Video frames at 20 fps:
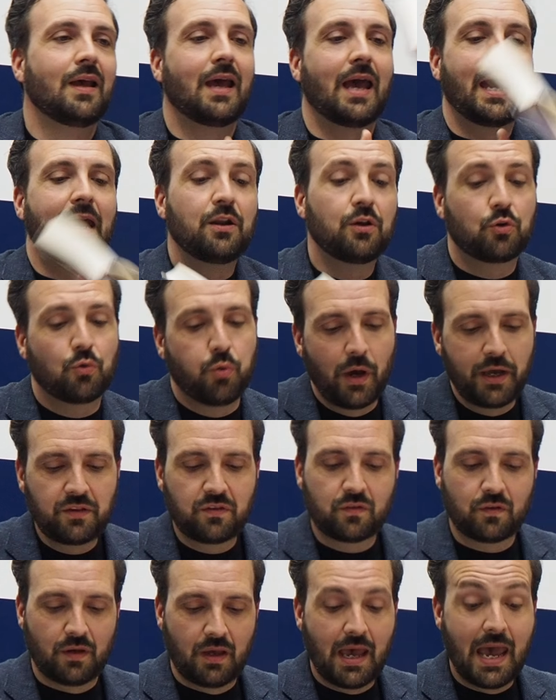a quite
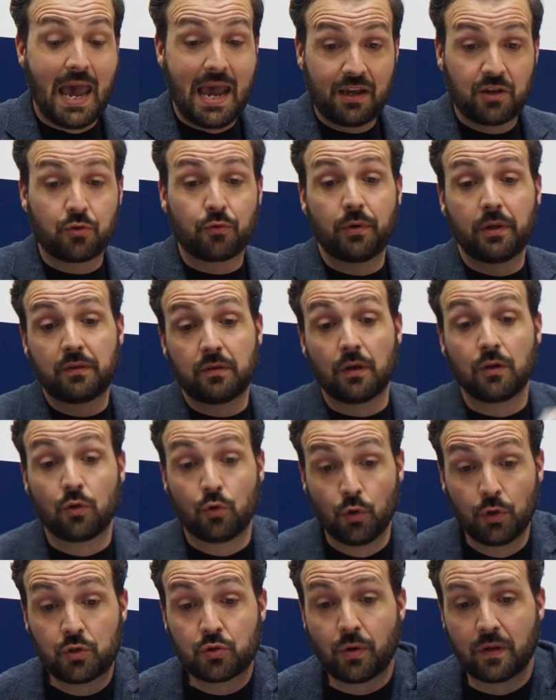accurate and
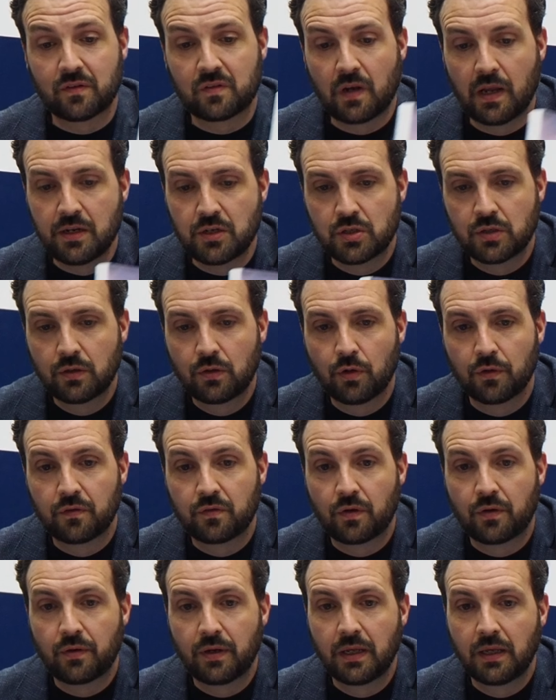good translation,
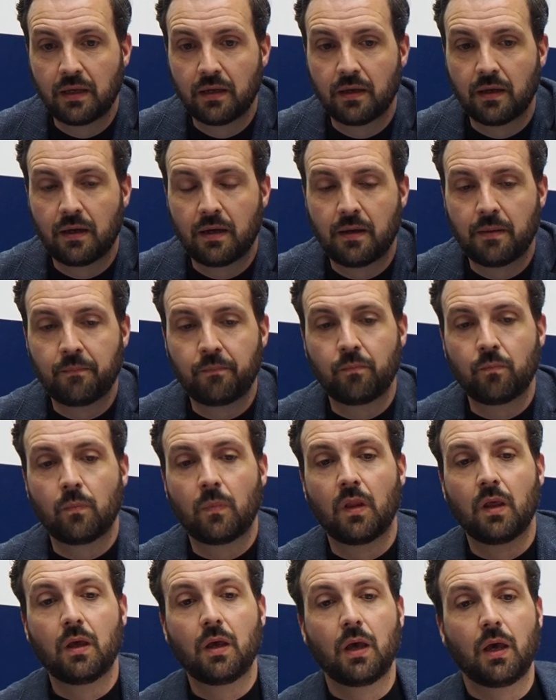considering
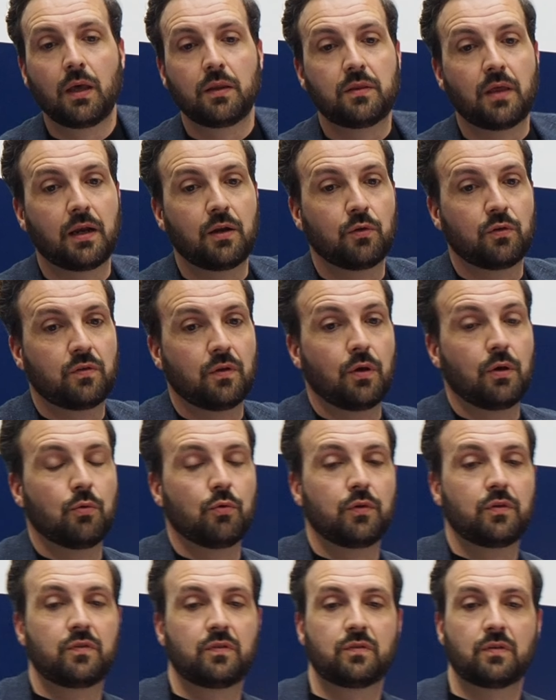that it
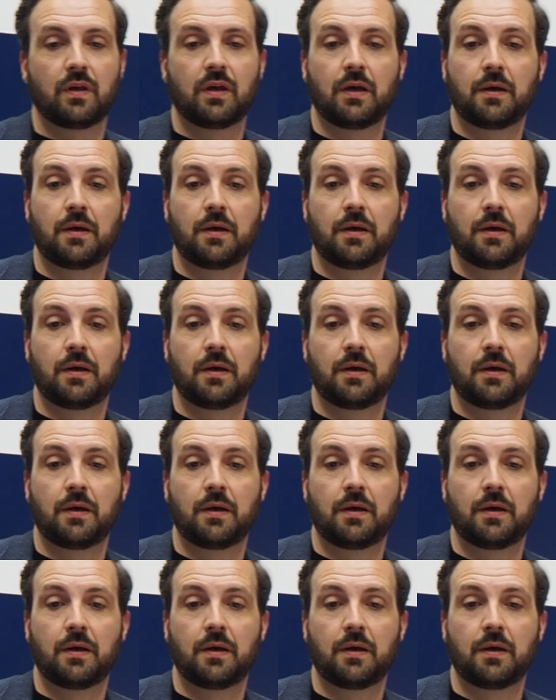was